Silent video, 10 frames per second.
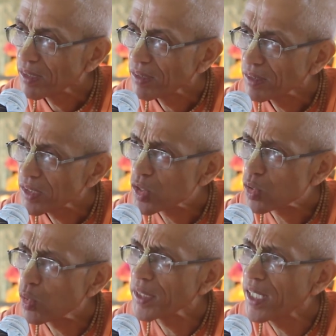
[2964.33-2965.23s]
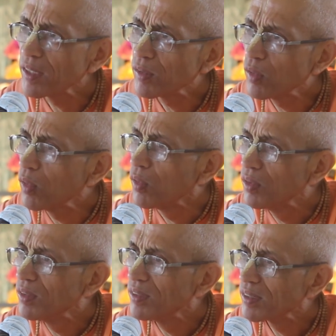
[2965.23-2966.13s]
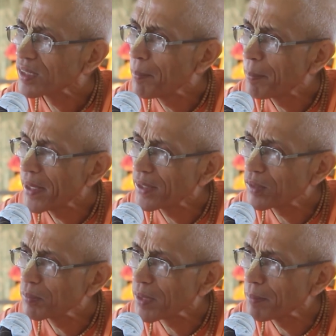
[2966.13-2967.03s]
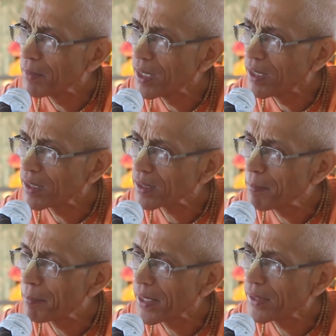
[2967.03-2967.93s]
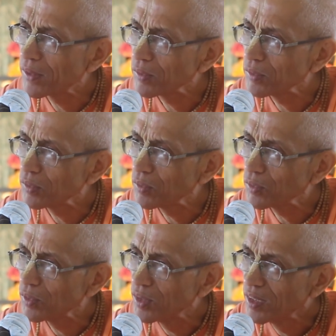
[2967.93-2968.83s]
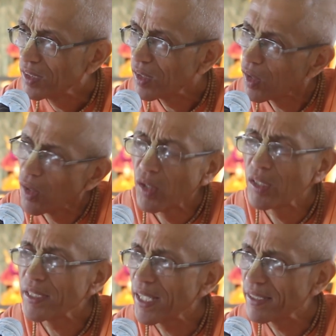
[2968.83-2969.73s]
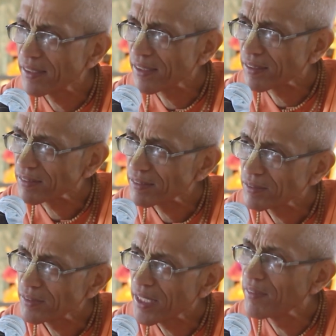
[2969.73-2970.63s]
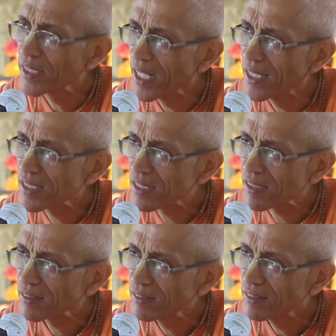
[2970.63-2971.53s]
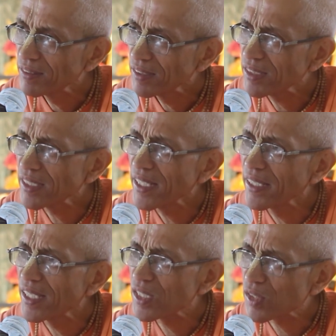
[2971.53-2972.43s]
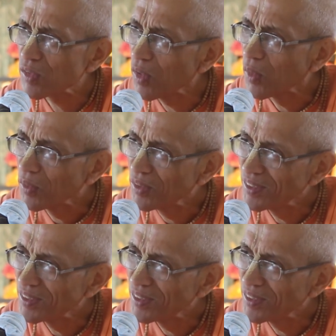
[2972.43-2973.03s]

he is so young, no? Compared to Brahma, compared to all the other Devatas, he is the youngest, no?